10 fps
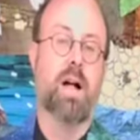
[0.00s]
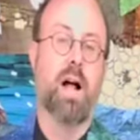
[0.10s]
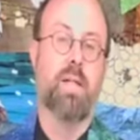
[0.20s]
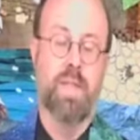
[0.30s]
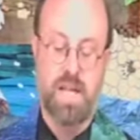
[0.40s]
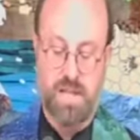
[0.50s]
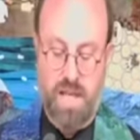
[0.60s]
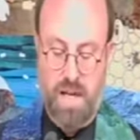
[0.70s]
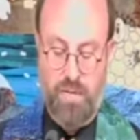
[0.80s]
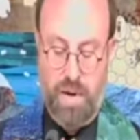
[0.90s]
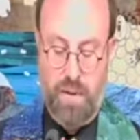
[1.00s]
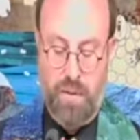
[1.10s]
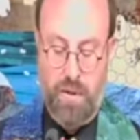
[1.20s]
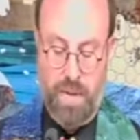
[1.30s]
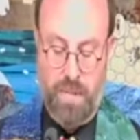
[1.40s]
And there's even
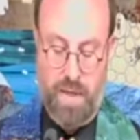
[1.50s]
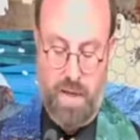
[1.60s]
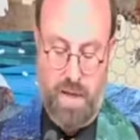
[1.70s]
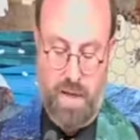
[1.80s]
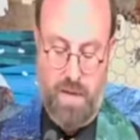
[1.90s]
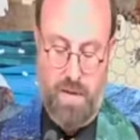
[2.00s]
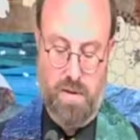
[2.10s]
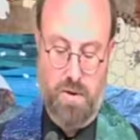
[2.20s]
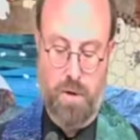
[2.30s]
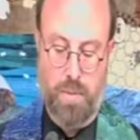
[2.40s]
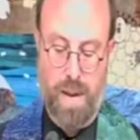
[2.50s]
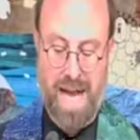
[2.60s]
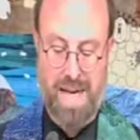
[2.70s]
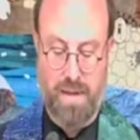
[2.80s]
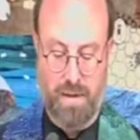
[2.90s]
theomachy, God
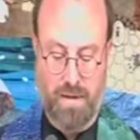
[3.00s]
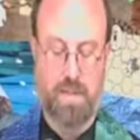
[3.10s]
battle,